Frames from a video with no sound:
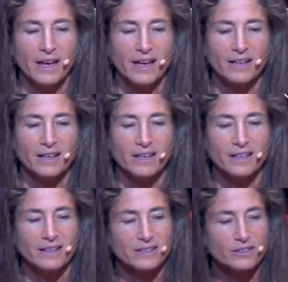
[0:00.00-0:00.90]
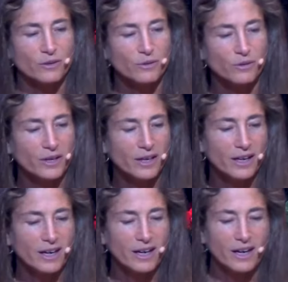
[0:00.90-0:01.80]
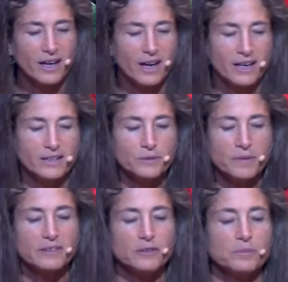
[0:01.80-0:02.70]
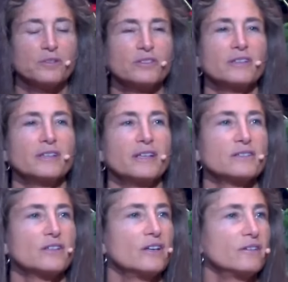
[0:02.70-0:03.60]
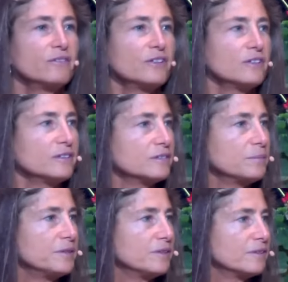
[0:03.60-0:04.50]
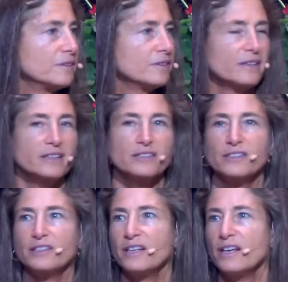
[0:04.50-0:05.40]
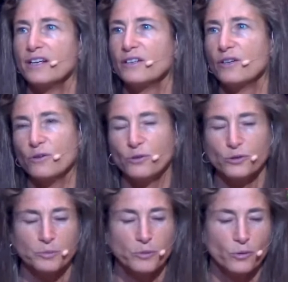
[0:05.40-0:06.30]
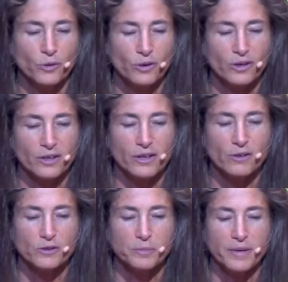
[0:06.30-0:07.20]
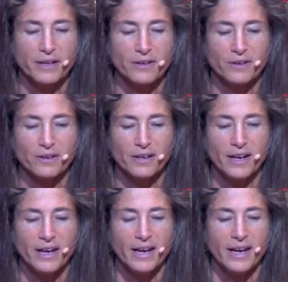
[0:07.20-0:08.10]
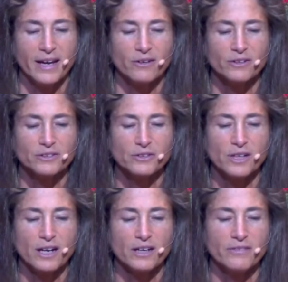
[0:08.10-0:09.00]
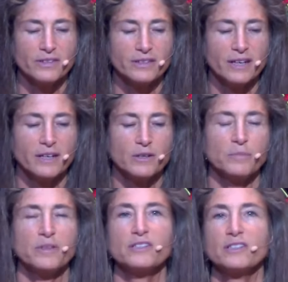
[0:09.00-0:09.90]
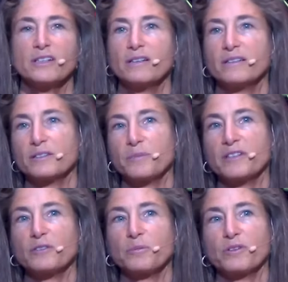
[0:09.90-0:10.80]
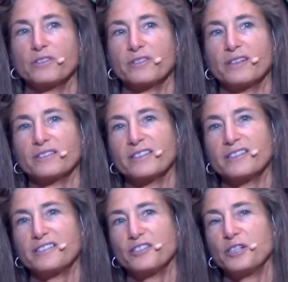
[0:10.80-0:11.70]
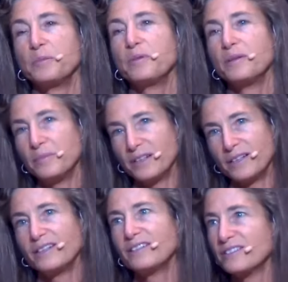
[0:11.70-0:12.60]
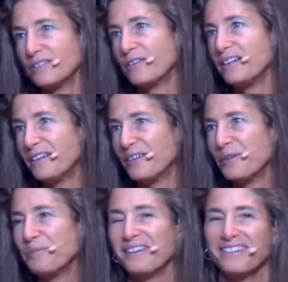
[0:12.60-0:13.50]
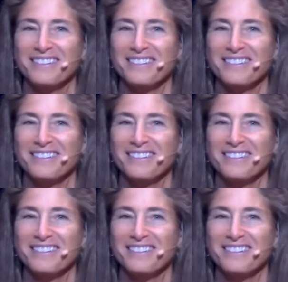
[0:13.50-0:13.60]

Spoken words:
And so special person gets caught in feeling superior, like she knows more or knows better, and also kind of entitlement. Special person, I'll say she, but me, because here I am.